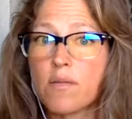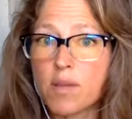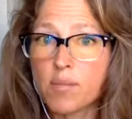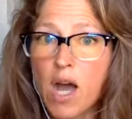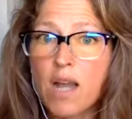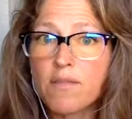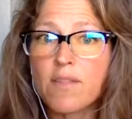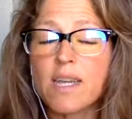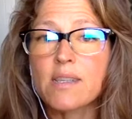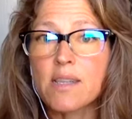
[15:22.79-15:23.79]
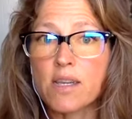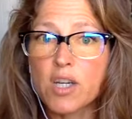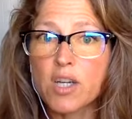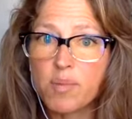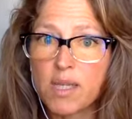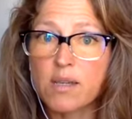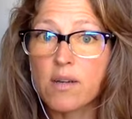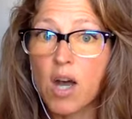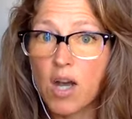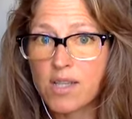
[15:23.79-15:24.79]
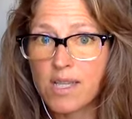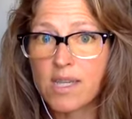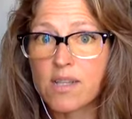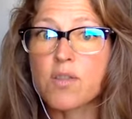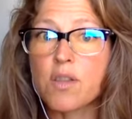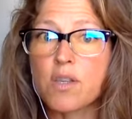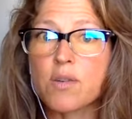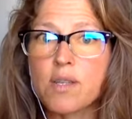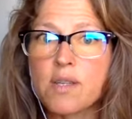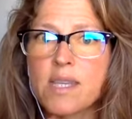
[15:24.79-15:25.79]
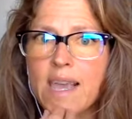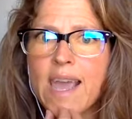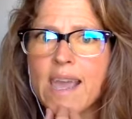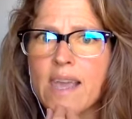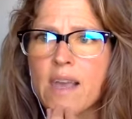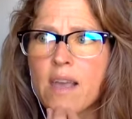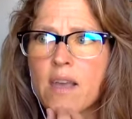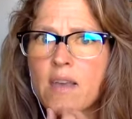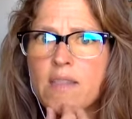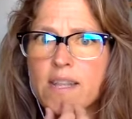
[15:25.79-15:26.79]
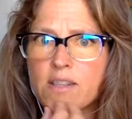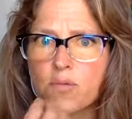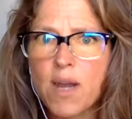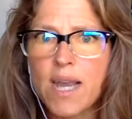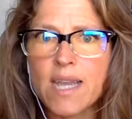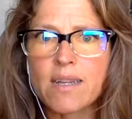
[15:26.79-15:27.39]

some conflicts that could be causing it so that you can see, hey, that's right.